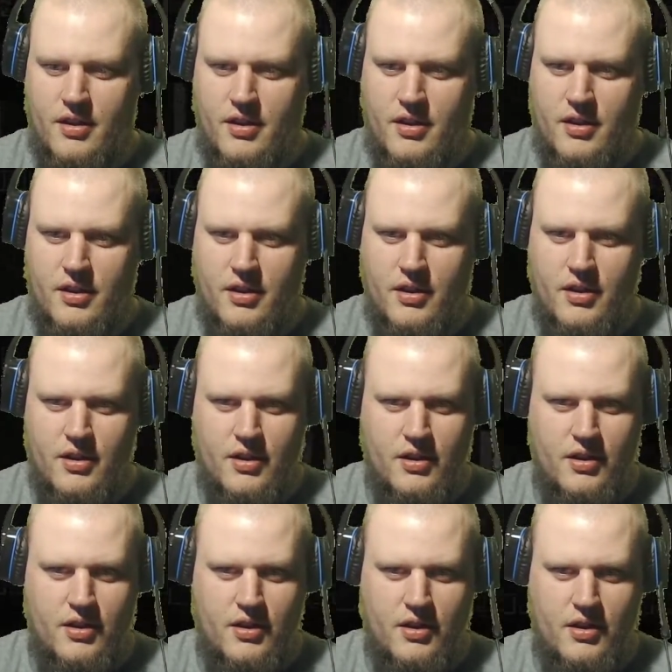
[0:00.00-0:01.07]

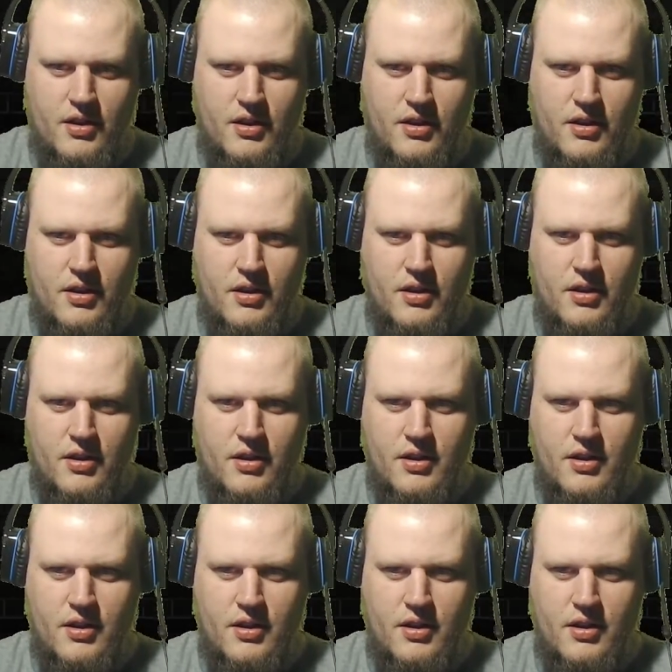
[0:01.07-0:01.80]
Nothing is said.